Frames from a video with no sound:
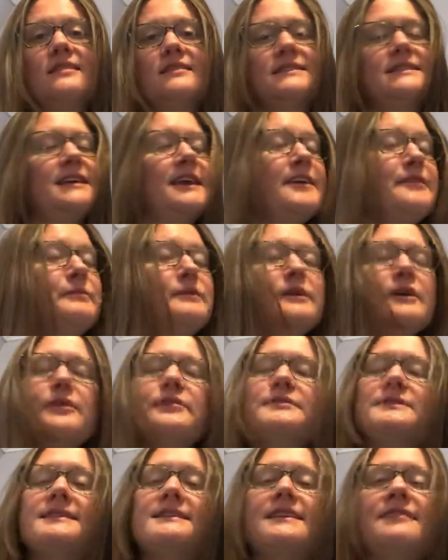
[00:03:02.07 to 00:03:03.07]
Same
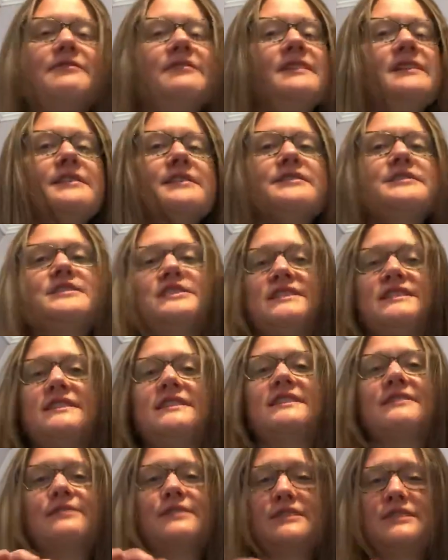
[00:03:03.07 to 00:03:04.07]
notes, same fingers,
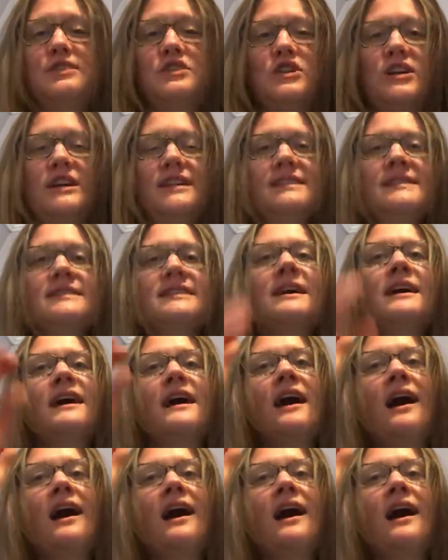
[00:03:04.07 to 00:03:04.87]
just different strings.